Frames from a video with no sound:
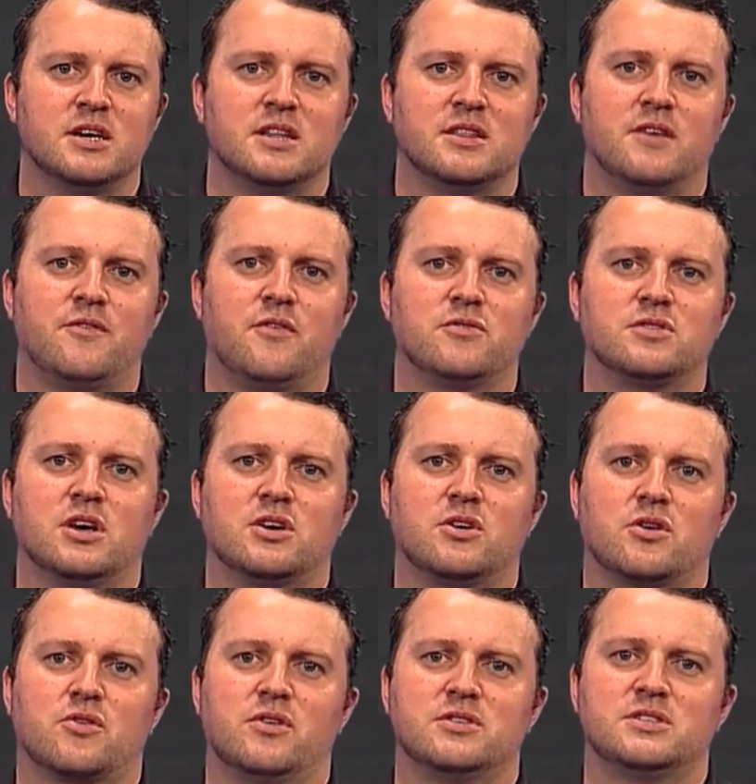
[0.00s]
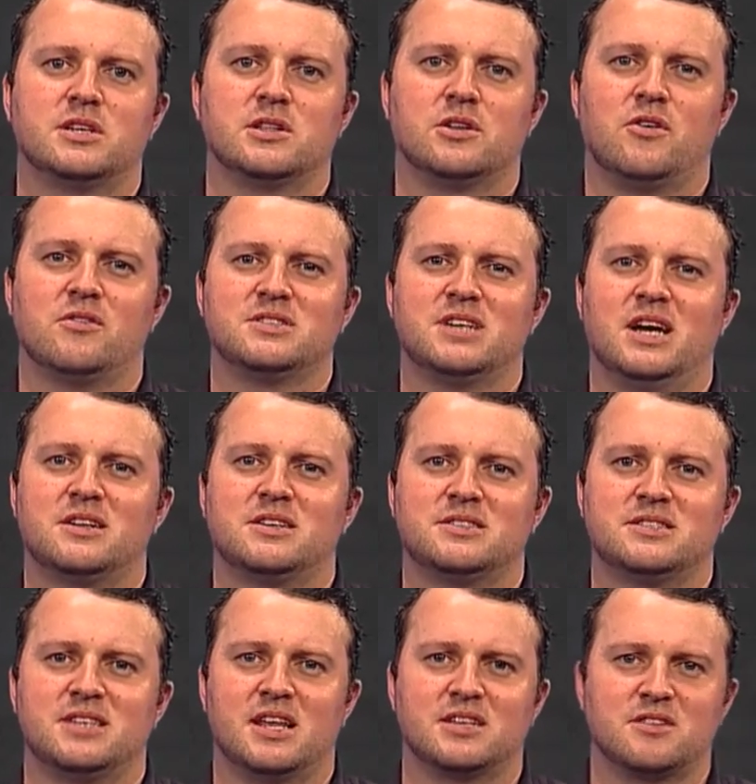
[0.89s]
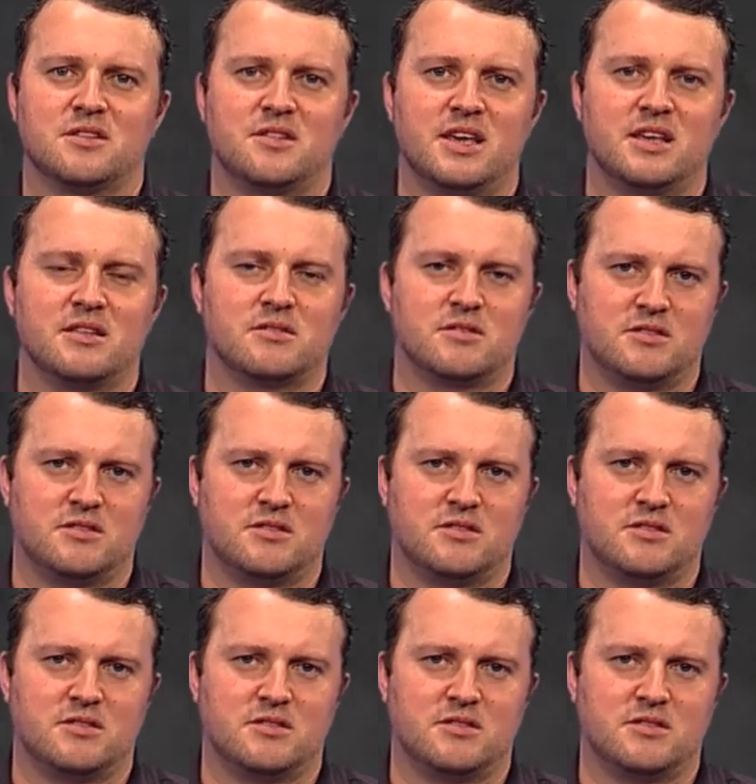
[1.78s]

They've also got Chrissy Lawrence out in the centre. So I think